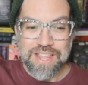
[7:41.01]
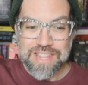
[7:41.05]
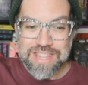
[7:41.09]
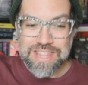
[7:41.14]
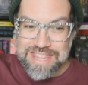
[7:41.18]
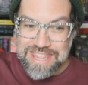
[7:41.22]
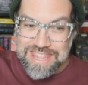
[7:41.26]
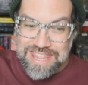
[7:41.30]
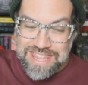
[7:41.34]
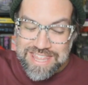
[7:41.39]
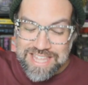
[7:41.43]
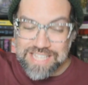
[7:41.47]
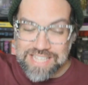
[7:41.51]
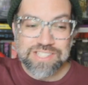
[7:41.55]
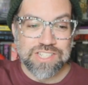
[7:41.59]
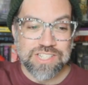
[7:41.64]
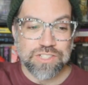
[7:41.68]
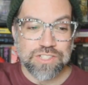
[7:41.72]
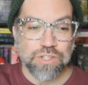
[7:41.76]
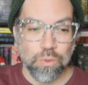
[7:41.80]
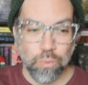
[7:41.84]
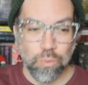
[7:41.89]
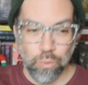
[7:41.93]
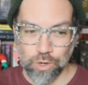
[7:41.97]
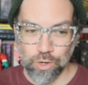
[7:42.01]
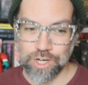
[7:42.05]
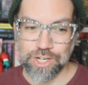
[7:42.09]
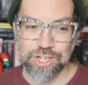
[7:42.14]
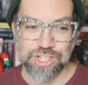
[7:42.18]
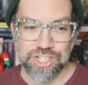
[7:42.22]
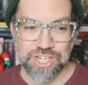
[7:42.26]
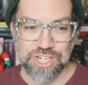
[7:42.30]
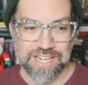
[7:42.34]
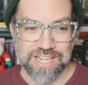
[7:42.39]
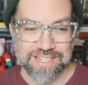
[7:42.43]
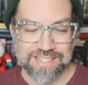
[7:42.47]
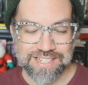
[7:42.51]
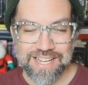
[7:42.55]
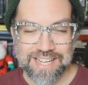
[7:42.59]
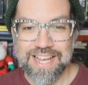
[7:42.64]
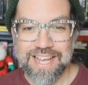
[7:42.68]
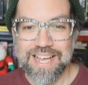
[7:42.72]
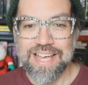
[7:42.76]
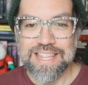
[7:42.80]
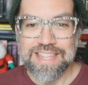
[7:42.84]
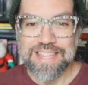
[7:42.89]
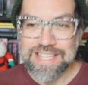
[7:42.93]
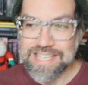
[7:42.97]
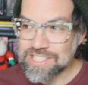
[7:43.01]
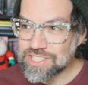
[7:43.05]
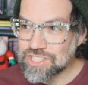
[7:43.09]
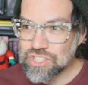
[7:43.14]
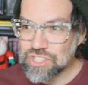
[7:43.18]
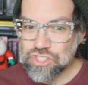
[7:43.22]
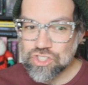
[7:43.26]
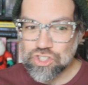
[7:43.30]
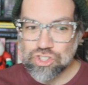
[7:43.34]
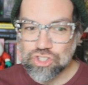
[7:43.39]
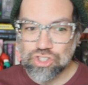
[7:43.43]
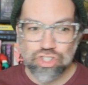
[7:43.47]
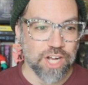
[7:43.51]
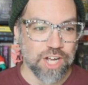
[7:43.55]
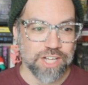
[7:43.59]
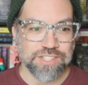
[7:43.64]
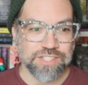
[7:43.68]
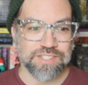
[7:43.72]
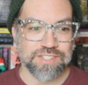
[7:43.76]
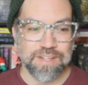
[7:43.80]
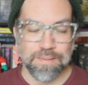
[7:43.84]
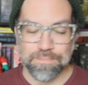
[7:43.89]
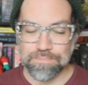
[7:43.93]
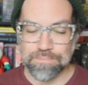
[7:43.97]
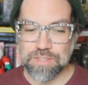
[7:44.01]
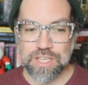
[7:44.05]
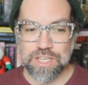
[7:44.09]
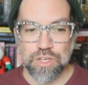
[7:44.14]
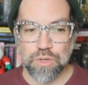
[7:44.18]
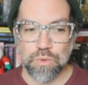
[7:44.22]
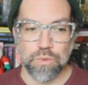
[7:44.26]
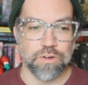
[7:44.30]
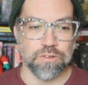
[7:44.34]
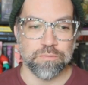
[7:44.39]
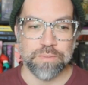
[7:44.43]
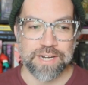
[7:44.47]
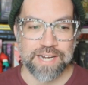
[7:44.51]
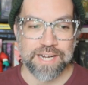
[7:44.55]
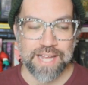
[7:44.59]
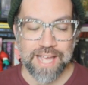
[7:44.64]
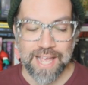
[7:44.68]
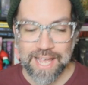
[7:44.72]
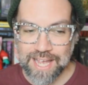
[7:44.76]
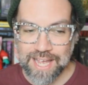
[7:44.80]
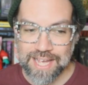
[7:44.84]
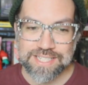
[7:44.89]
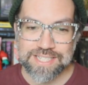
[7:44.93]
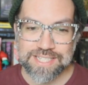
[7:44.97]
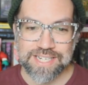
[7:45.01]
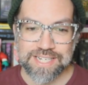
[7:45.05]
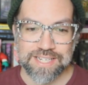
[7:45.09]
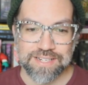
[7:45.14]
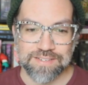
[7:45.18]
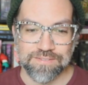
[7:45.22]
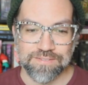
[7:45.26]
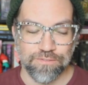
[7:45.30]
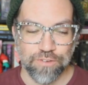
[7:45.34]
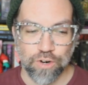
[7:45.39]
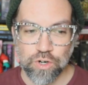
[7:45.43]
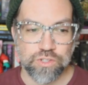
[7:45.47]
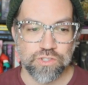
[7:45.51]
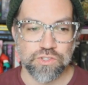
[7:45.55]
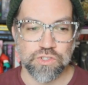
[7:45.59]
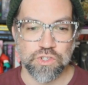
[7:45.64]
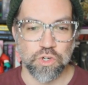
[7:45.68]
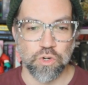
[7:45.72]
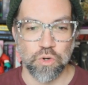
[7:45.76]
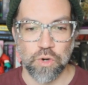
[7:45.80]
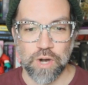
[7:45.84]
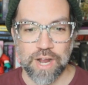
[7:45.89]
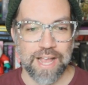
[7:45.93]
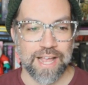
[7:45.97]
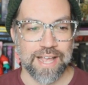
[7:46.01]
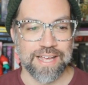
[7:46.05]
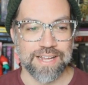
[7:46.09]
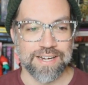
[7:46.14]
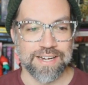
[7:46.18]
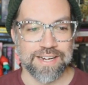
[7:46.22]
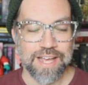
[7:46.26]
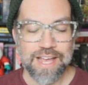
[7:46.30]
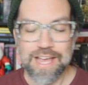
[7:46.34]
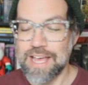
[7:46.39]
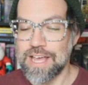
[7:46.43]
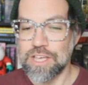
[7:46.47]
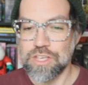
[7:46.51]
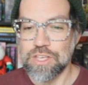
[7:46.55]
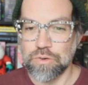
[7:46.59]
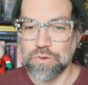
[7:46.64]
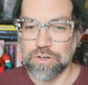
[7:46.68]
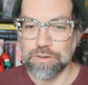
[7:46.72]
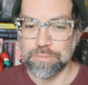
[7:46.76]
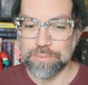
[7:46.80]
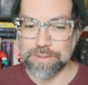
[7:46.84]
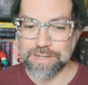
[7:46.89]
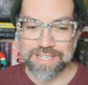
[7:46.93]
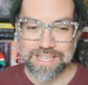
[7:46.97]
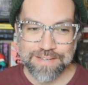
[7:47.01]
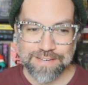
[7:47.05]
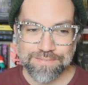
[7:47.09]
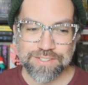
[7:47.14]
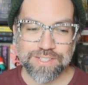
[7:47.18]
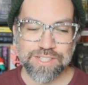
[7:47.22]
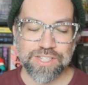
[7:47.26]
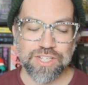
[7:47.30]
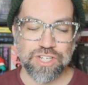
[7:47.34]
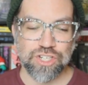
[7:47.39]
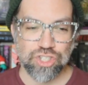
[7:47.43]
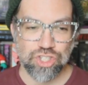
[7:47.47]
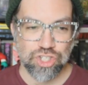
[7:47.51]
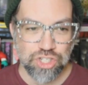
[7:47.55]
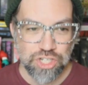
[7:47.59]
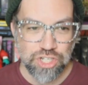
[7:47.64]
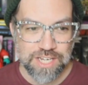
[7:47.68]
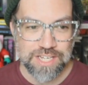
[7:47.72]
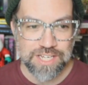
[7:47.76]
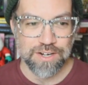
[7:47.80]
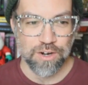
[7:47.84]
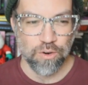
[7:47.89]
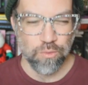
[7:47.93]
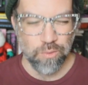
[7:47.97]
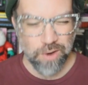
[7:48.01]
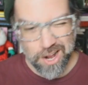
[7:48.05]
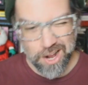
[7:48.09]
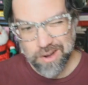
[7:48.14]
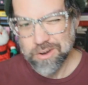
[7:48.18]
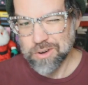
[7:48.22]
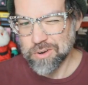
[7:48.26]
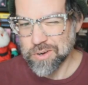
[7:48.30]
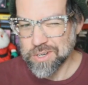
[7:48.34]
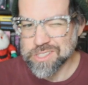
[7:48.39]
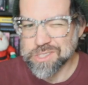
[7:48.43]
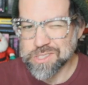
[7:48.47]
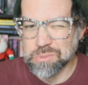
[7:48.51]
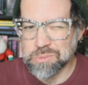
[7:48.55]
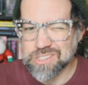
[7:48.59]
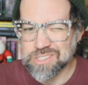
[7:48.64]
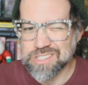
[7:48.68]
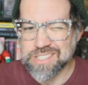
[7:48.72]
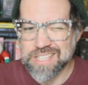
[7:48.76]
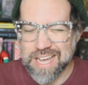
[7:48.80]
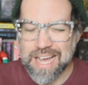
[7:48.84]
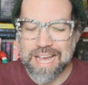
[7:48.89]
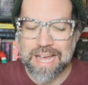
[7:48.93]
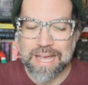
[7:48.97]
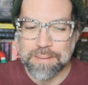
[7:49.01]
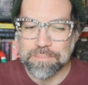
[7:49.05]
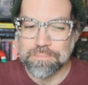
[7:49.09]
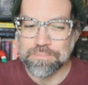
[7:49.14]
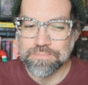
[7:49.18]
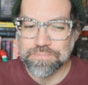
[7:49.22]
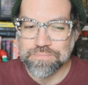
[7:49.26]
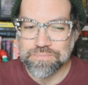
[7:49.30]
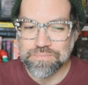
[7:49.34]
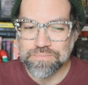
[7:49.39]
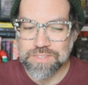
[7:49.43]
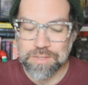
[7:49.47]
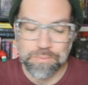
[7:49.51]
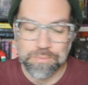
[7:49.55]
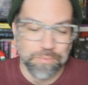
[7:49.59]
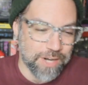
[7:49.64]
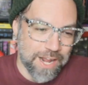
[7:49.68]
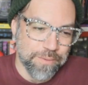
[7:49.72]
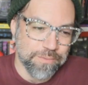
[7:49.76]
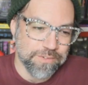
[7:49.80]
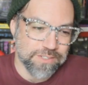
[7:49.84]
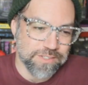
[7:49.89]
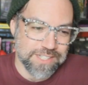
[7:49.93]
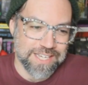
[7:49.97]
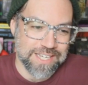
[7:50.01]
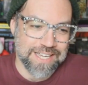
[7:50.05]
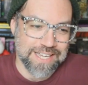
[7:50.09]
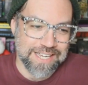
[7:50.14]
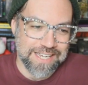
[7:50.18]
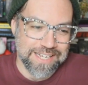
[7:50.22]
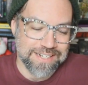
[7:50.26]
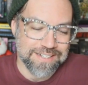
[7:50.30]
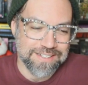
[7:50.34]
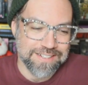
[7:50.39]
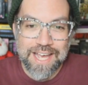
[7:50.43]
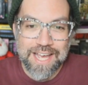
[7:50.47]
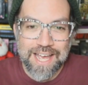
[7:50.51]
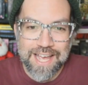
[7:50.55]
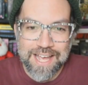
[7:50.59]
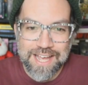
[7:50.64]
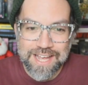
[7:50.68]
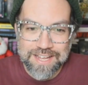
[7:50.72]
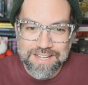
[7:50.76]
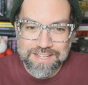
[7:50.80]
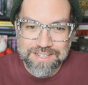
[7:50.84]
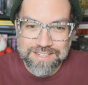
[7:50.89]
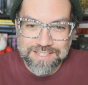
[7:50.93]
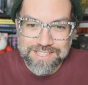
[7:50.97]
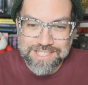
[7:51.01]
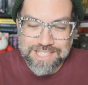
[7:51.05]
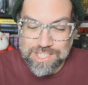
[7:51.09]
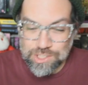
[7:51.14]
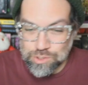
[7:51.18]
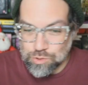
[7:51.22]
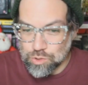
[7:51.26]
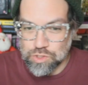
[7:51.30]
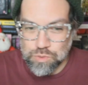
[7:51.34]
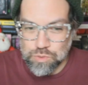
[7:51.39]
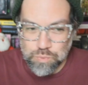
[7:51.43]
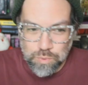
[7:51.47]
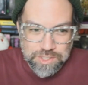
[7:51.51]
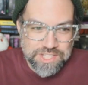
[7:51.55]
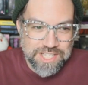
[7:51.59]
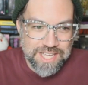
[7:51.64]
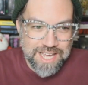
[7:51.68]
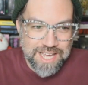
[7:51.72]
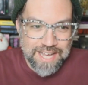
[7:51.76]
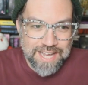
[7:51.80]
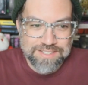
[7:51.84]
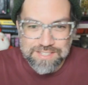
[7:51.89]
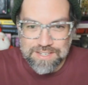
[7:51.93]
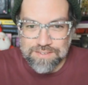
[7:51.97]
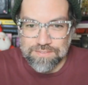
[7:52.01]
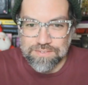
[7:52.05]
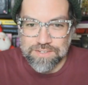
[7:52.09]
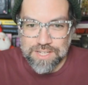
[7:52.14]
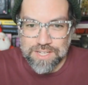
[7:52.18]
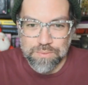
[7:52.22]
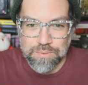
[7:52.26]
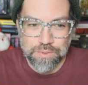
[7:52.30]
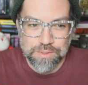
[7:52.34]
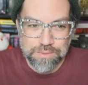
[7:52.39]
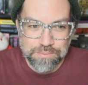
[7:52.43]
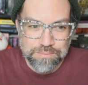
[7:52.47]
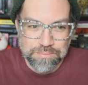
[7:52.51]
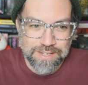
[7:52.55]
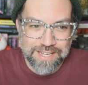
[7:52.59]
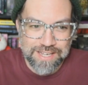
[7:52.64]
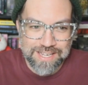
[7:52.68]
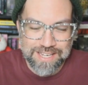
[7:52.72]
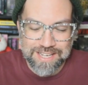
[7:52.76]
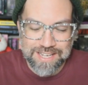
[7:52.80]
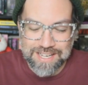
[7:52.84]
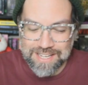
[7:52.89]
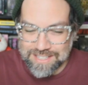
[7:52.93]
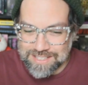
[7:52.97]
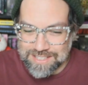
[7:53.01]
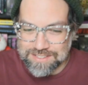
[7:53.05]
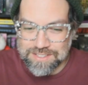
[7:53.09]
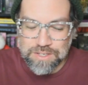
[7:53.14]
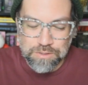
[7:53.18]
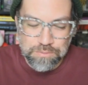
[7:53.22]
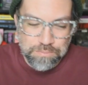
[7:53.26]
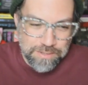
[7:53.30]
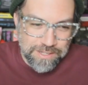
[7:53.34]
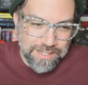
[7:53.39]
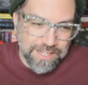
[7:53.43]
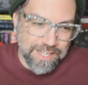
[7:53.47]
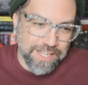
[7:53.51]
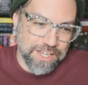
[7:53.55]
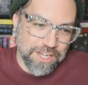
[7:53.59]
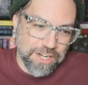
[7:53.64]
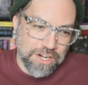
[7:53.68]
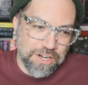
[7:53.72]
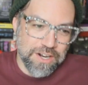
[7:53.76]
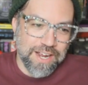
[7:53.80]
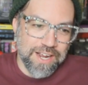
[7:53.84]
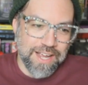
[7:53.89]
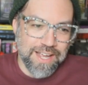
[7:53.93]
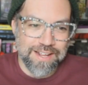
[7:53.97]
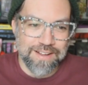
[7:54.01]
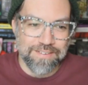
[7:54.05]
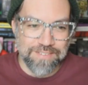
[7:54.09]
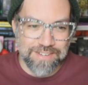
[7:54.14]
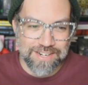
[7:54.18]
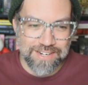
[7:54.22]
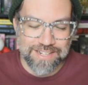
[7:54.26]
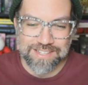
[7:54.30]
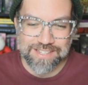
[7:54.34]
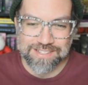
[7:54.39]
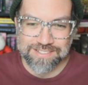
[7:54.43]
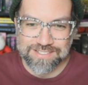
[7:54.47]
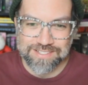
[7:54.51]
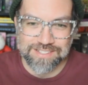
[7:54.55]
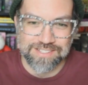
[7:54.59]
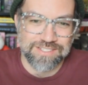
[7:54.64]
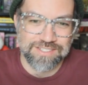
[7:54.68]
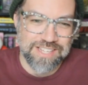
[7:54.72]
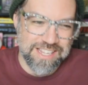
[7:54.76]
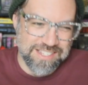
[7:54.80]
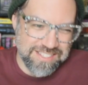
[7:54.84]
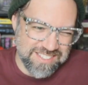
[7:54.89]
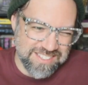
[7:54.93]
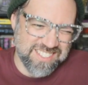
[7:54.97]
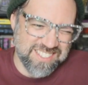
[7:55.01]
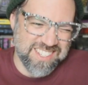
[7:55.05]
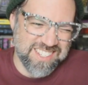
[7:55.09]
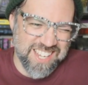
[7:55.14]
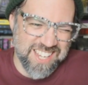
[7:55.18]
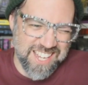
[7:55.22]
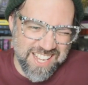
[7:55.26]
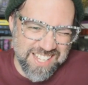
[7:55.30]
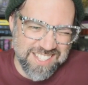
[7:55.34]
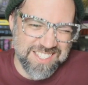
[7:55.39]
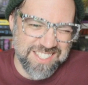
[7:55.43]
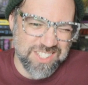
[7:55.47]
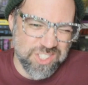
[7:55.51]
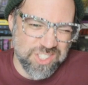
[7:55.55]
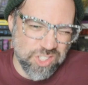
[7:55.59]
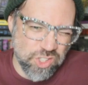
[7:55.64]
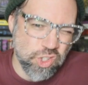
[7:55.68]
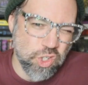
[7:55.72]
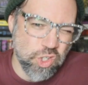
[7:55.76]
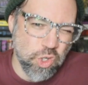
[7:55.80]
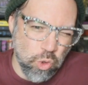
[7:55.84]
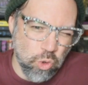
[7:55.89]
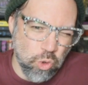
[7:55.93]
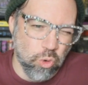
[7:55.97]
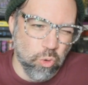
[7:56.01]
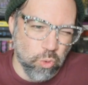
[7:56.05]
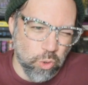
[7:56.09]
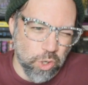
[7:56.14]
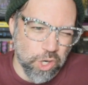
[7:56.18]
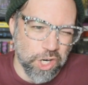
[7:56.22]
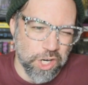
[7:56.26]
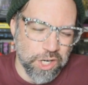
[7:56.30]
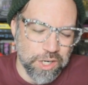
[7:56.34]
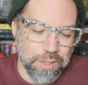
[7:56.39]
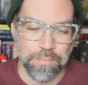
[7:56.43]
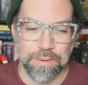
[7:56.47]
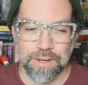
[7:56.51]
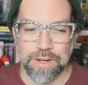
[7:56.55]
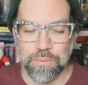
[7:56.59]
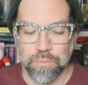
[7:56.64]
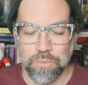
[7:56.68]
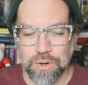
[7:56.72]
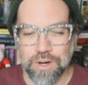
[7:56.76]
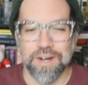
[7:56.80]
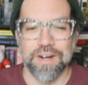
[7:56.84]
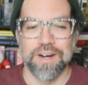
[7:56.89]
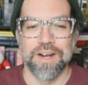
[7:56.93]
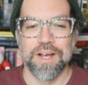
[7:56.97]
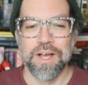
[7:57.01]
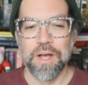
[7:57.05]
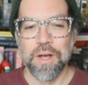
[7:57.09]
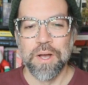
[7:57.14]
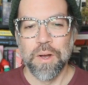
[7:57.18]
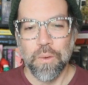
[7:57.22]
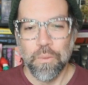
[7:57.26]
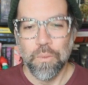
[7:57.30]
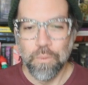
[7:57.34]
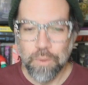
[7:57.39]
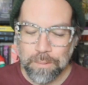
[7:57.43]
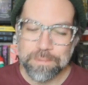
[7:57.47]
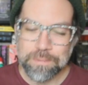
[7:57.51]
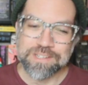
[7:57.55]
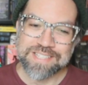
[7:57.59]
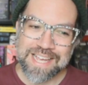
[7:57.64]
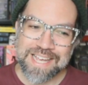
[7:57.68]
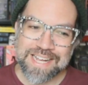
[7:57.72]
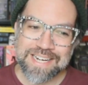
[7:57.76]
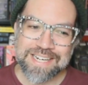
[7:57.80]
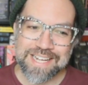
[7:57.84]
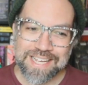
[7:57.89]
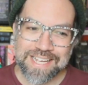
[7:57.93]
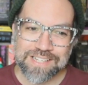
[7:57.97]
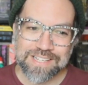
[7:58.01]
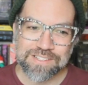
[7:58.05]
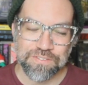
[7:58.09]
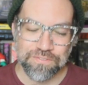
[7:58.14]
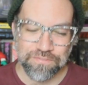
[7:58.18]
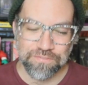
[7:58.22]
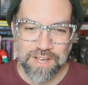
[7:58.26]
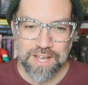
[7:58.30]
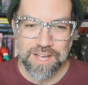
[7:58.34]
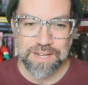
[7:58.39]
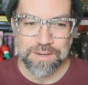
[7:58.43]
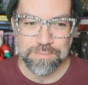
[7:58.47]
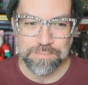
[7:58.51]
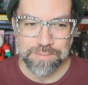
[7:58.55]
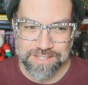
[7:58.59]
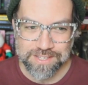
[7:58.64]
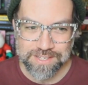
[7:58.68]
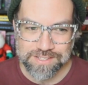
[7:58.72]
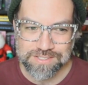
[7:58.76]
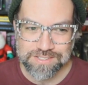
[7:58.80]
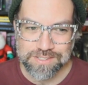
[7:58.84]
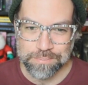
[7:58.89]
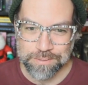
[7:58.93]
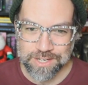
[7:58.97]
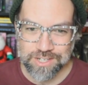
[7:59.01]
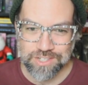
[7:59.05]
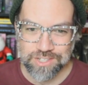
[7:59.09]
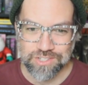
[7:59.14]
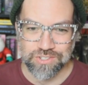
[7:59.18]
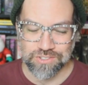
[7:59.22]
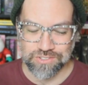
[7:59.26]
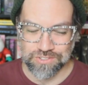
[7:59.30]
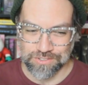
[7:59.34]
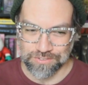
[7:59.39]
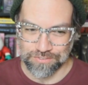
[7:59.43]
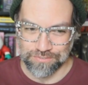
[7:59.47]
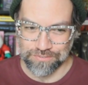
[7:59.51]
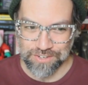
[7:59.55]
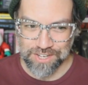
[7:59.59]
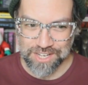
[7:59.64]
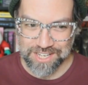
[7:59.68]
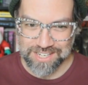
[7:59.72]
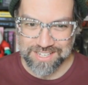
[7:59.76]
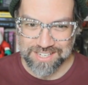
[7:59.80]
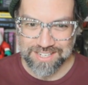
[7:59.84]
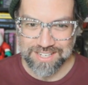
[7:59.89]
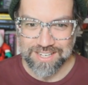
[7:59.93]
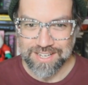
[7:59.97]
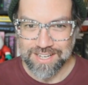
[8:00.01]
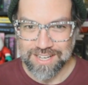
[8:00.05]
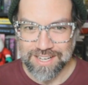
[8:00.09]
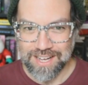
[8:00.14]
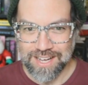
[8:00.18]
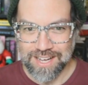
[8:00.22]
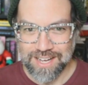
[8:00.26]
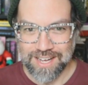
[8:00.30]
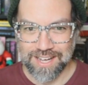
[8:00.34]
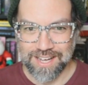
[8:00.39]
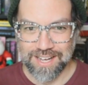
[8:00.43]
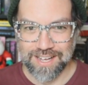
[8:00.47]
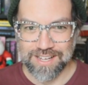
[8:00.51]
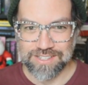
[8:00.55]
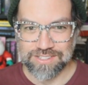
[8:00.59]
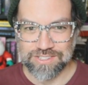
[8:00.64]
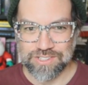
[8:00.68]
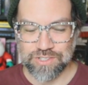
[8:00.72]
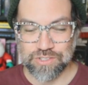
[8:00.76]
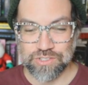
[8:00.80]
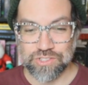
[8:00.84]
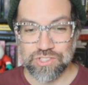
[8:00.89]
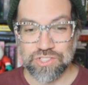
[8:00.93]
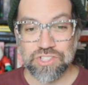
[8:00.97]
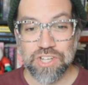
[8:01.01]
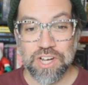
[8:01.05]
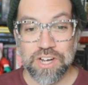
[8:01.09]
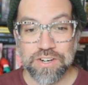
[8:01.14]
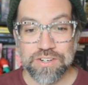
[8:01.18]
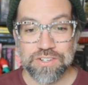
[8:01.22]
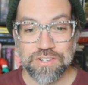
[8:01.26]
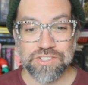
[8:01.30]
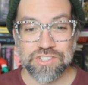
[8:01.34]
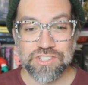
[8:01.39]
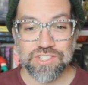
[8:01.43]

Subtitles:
This is a worksheet. This is just something you would have been handed in first grade. You would have been given this sheet around Christmas time when I was a kid, and this is what the activity would be. And you'd be like, all right, I mean, it's schoolwork, but we're pretending it's fun because the pictures are fun. So there's stars,